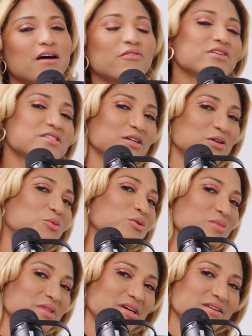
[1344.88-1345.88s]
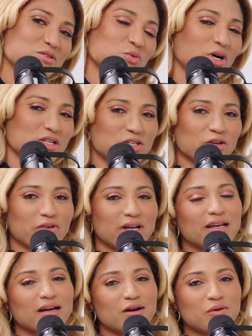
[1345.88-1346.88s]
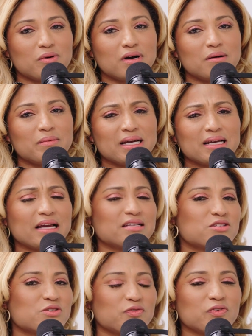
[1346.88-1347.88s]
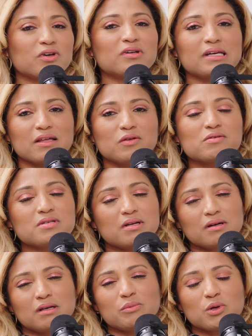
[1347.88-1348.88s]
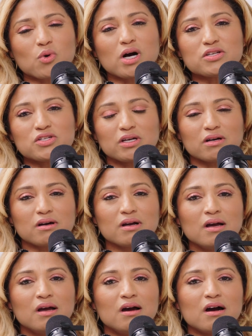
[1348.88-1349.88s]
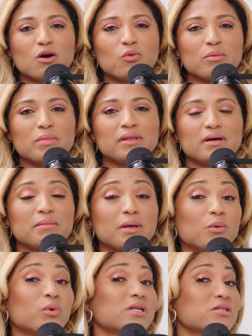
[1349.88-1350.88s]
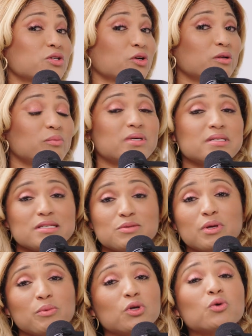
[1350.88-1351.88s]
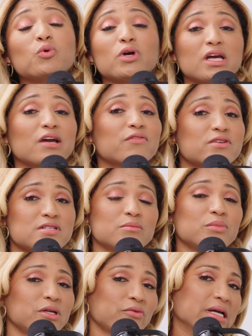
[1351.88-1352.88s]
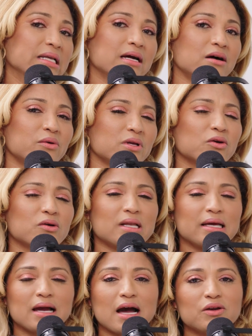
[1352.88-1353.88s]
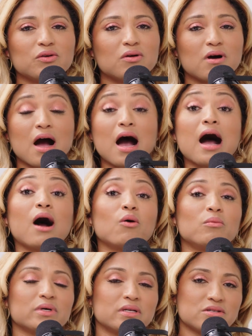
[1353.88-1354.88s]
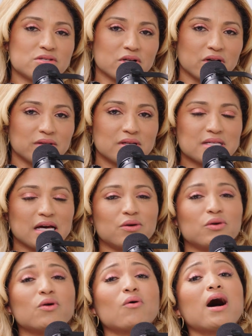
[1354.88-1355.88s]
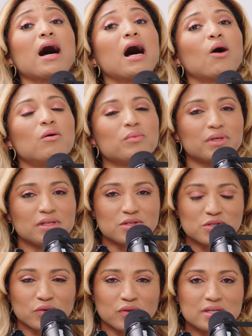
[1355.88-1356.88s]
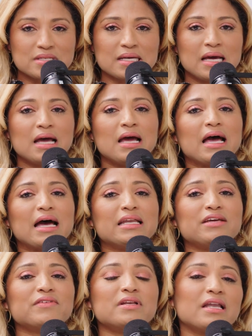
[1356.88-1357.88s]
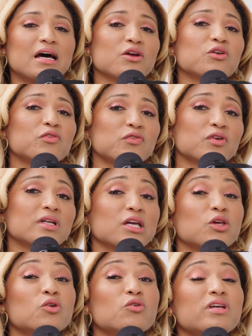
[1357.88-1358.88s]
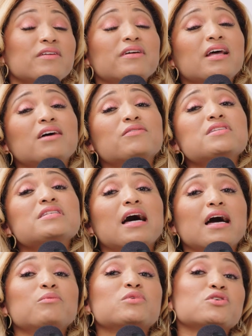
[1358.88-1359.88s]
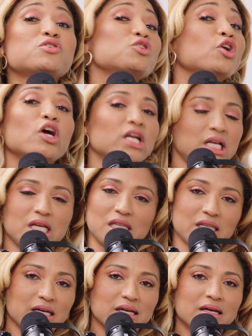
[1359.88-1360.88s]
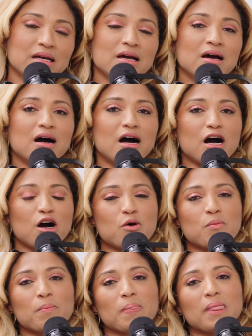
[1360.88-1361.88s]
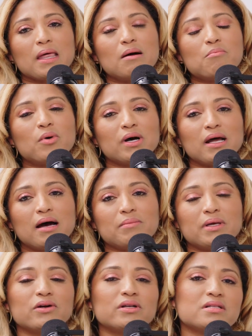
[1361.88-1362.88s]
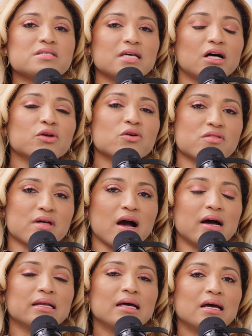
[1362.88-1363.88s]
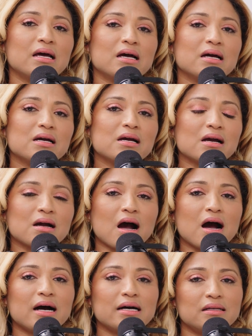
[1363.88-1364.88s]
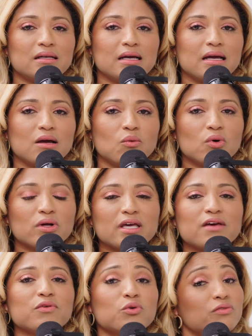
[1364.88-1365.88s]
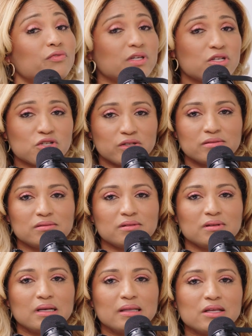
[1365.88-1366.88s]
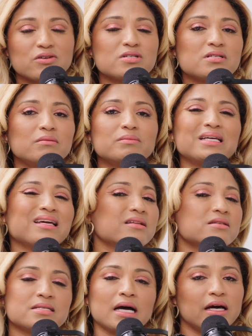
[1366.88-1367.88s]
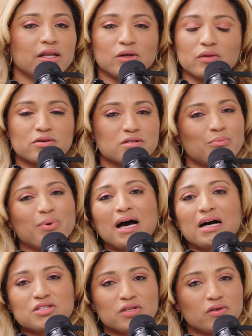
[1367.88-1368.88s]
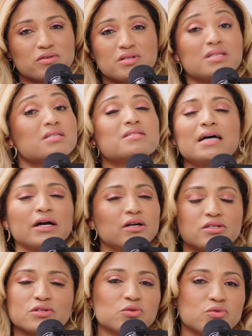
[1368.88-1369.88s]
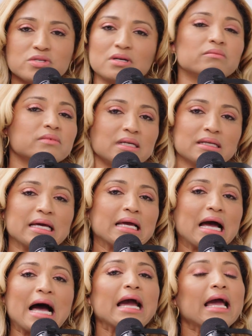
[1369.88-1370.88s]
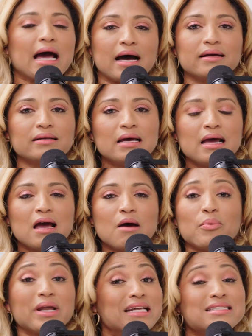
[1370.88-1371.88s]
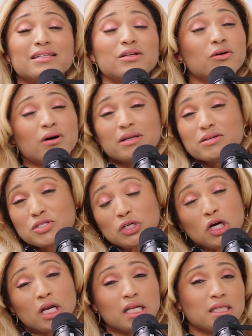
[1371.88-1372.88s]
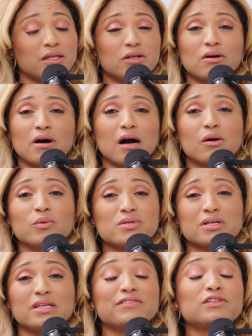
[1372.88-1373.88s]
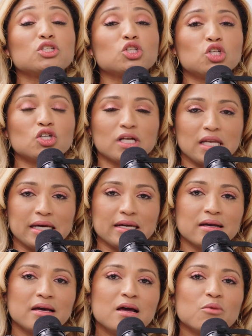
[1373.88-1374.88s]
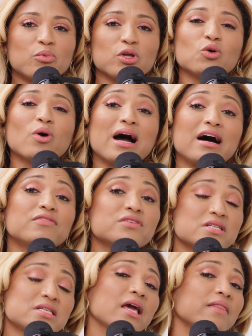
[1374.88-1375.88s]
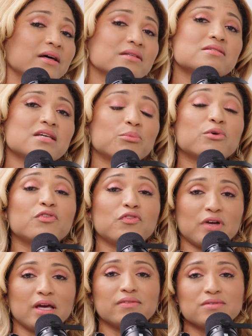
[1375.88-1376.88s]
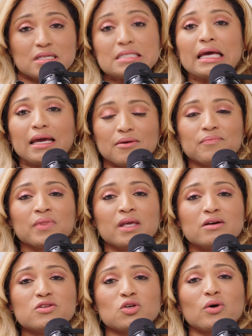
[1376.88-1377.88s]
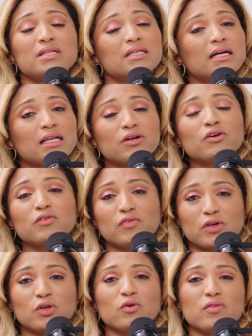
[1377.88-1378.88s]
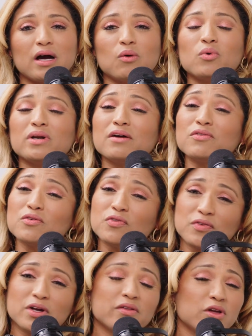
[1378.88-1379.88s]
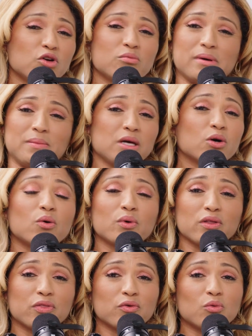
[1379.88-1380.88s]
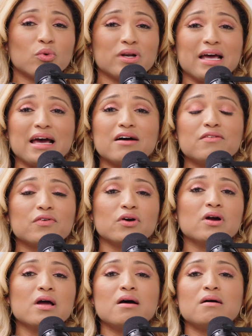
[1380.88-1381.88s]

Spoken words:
every single woman that is watching right now, I just feel like those that are going to be watching are women that maybe want to start a business. Maybe you're working for somebody right now and you're like, I don't know how I'm going to start this. I don't know how I'm going to do this. And even now you feel like you don't even have time to start anything. But I'm here to tell you that God will give you a vision. There's something inside of you. There's a passion. There's a desire to do something like I had, but I didn't know how to start. I didn't know how it was going to even look like, but you have to take that step of faith today. So I declare over you that whatever fear that you might be going through, whatever